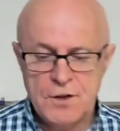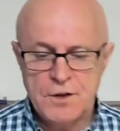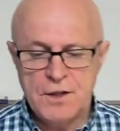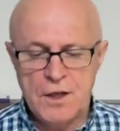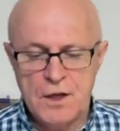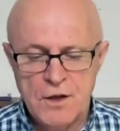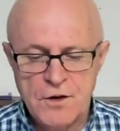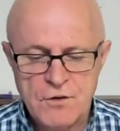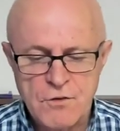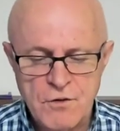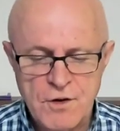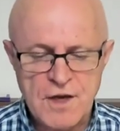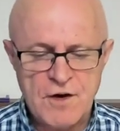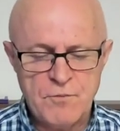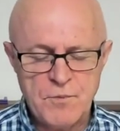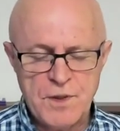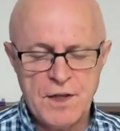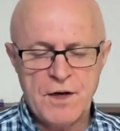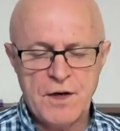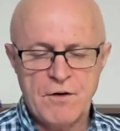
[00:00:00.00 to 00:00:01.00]
local
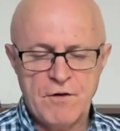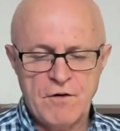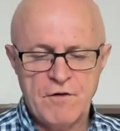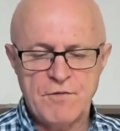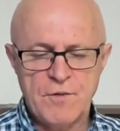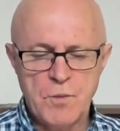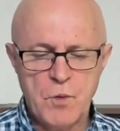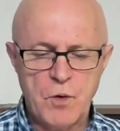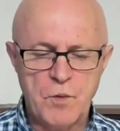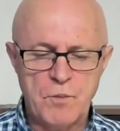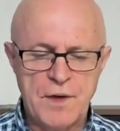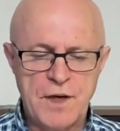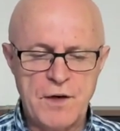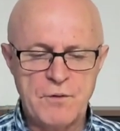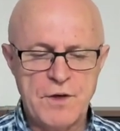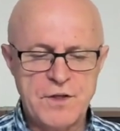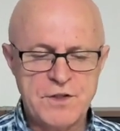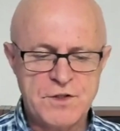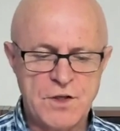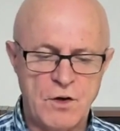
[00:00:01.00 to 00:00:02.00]
government area of the Moreton Bay
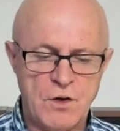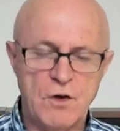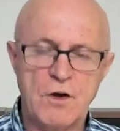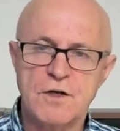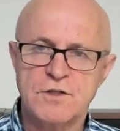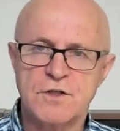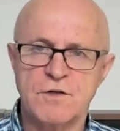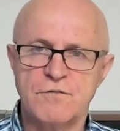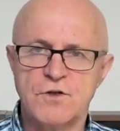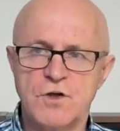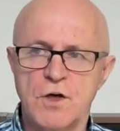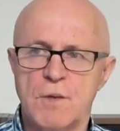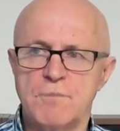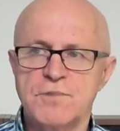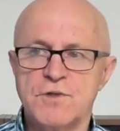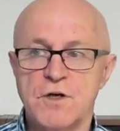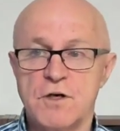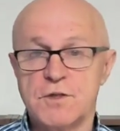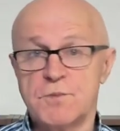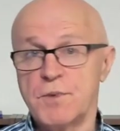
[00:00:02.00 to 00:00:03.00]
region lots of
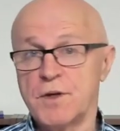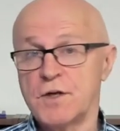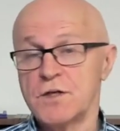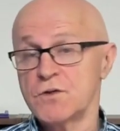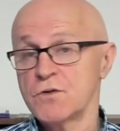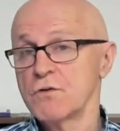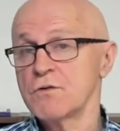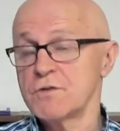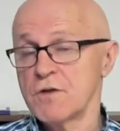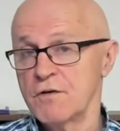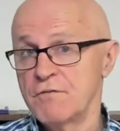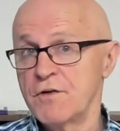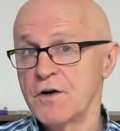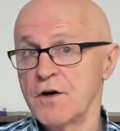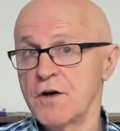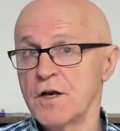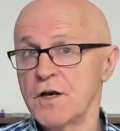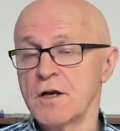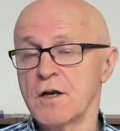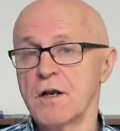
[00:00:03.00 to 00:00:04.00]
jobs nodes, but it's also
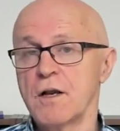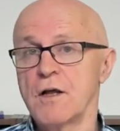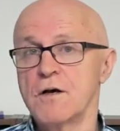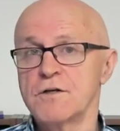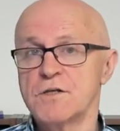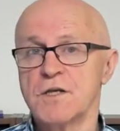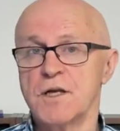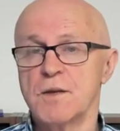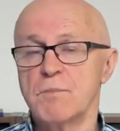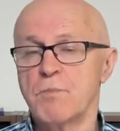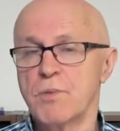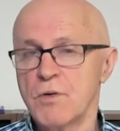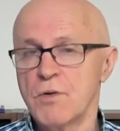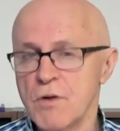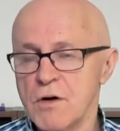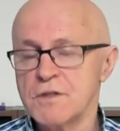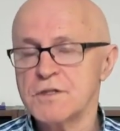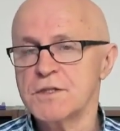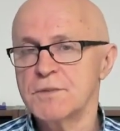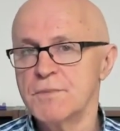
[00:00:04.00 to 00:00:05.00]
very closely
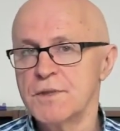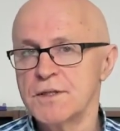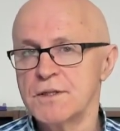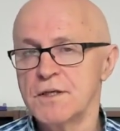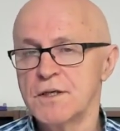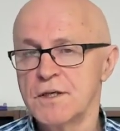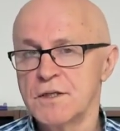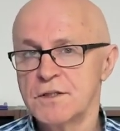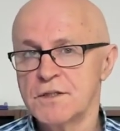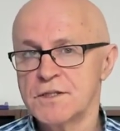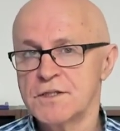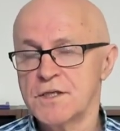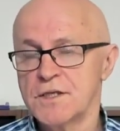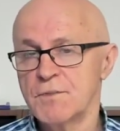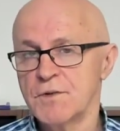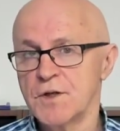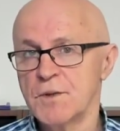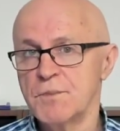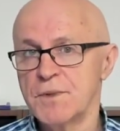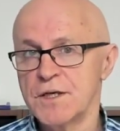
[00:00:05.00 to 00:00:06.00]
proximate to
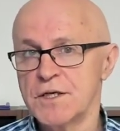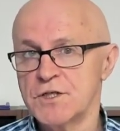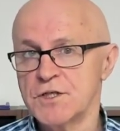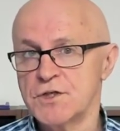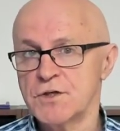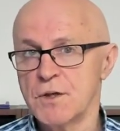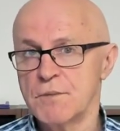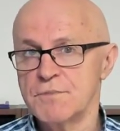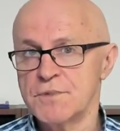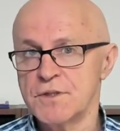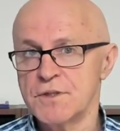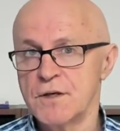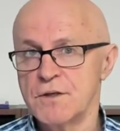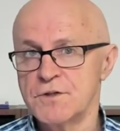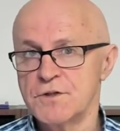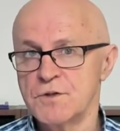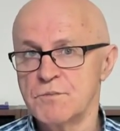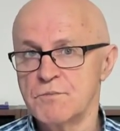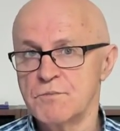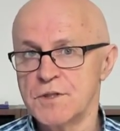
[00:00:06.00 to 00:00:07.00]
some of the biggest jobs
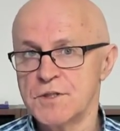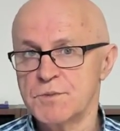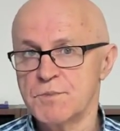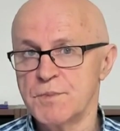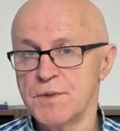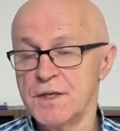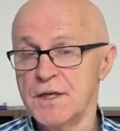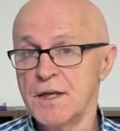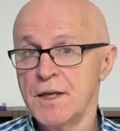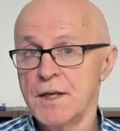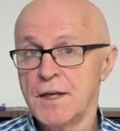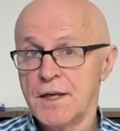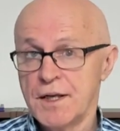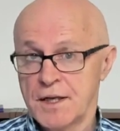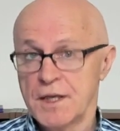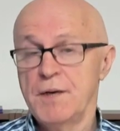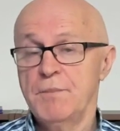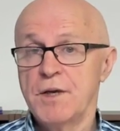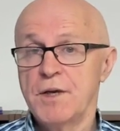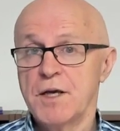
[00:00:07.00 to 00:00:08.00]
nodes in Brisbane,
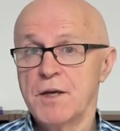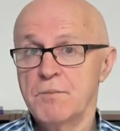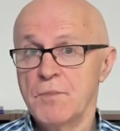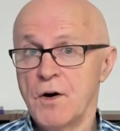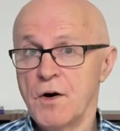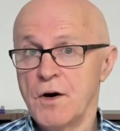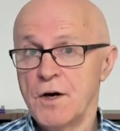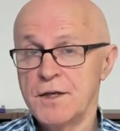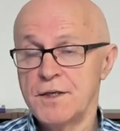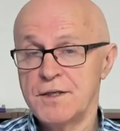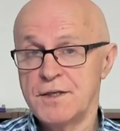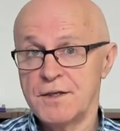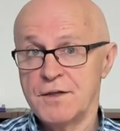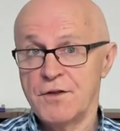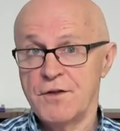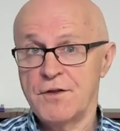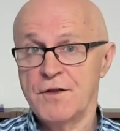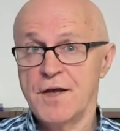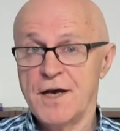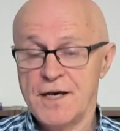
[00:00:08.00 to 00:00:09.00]
keeping in mind
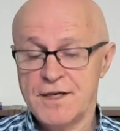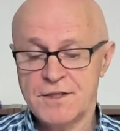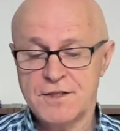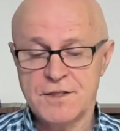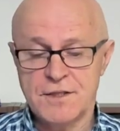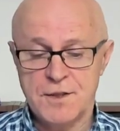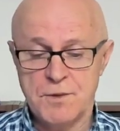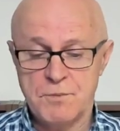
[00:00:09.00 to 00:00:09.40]
that